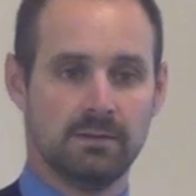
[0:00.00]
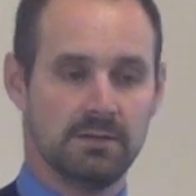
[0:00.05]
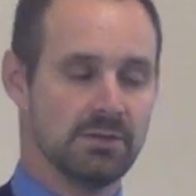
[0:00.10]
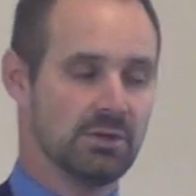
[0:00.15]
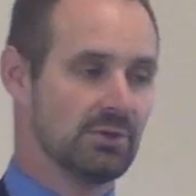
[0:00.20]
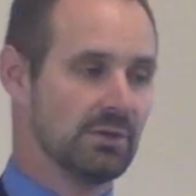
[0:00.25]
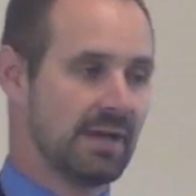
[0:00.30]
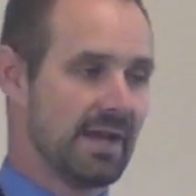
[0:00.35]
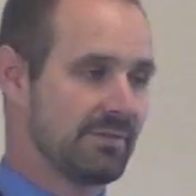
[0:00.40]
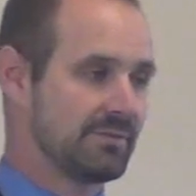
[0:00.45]

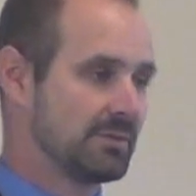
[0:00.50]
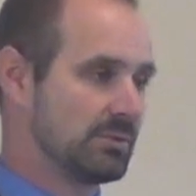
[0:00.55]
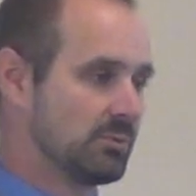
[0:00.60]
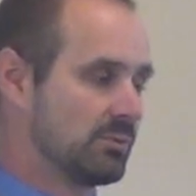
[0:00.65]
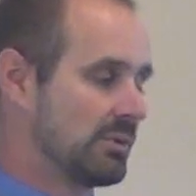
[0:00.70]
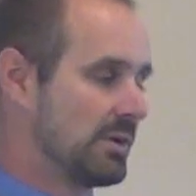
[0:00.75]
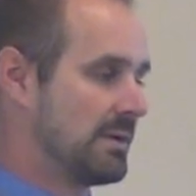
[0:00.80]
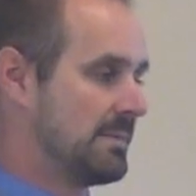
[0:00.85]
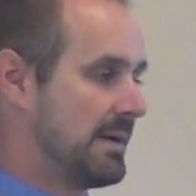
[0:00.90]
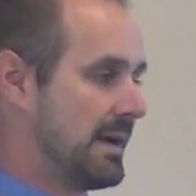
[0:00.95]
You don't have to
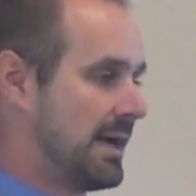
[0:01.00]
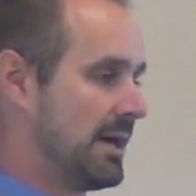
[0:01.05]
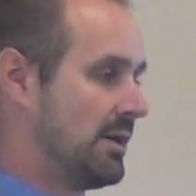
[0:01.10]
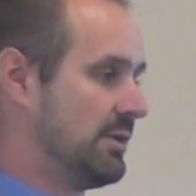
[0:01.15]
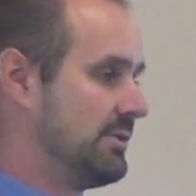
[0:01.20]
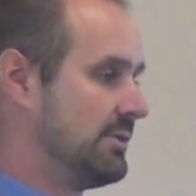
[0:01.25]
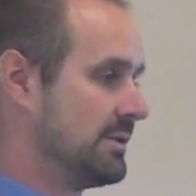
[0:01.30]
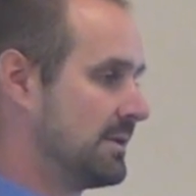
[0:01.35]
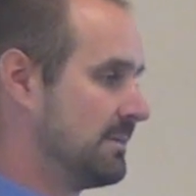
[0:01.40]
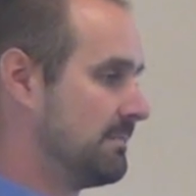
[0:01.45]
worry about
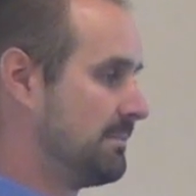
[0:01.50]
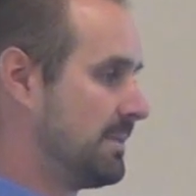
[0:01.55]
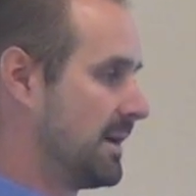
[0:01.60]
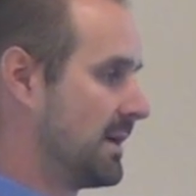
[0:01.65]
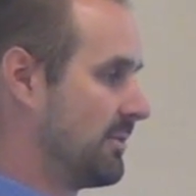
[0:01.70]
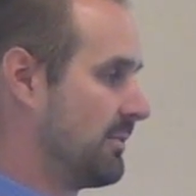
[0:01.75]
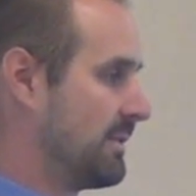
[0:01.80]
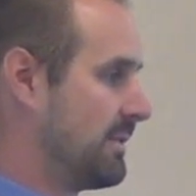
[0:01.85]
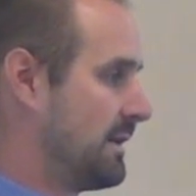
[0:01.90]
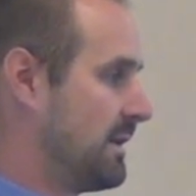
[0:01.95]
how you
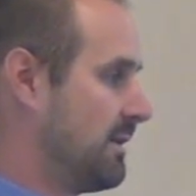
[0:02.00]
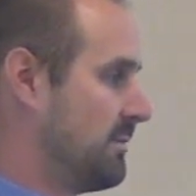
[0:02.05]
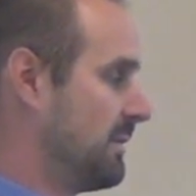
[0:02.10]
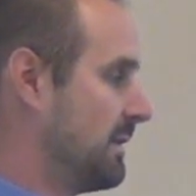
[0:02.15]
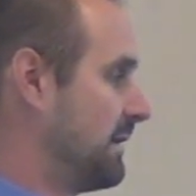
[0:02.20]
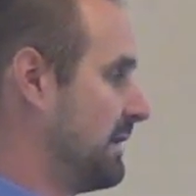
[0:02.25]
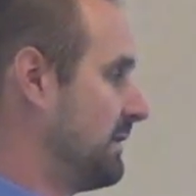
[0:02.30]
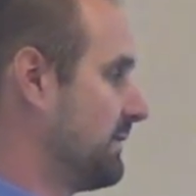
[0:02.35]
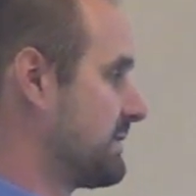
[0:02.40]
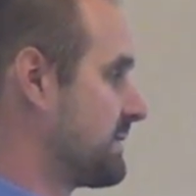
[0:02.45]
compare with
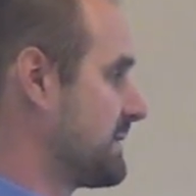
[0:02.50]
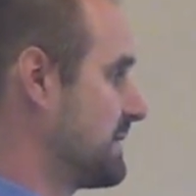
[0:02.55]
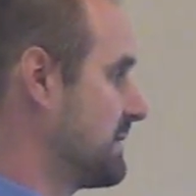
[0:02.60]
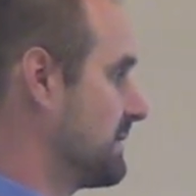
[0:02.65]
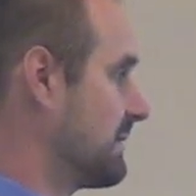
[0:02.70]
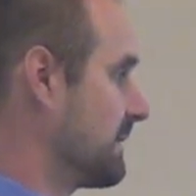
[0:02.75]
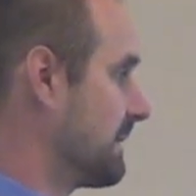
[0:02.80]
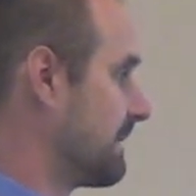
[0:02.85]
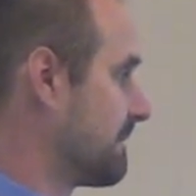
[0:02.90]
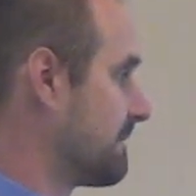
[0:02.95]
anyone else
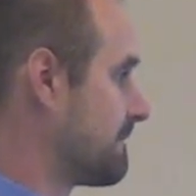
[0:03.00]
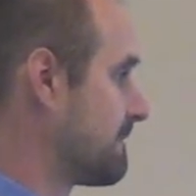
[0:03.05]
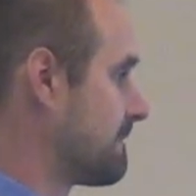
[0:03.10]
either.